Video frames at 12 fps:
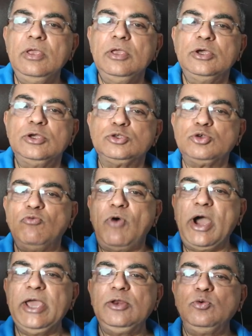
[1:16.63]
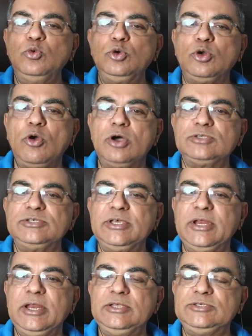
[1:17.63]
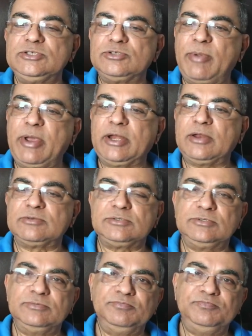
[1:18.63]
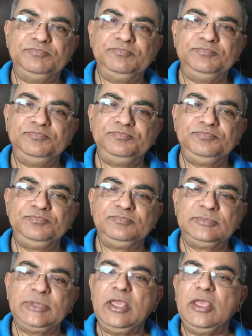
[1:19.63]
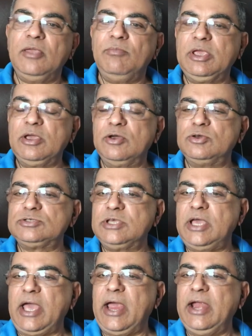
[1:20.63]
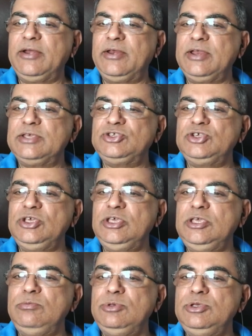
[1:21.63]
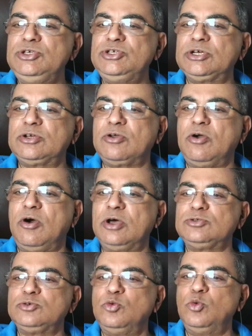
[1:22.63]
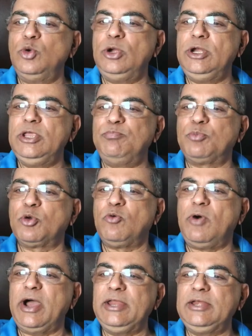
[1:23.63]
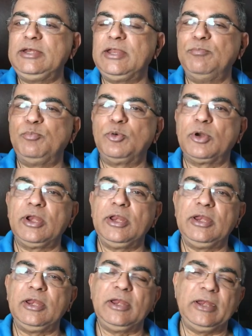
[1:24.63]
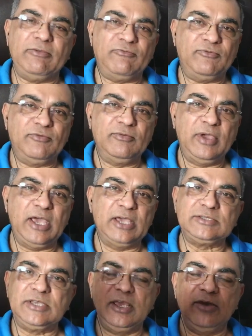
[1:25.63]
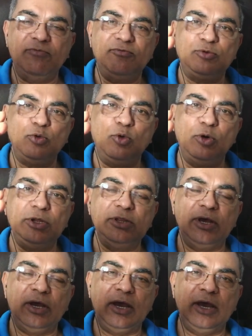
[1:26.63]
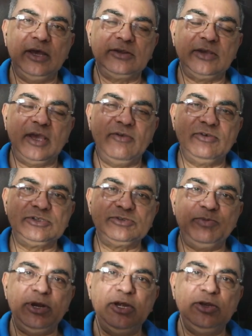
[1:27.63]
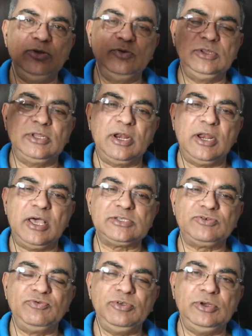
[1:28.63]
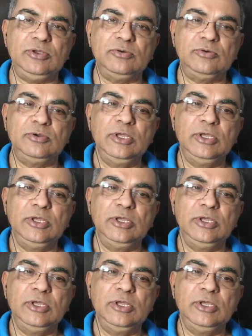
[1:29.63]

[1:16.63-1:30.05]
so why root cause analysis matters? Because addressing immediate cause only provide temporary relief. As I have told as I have explained you in the last video,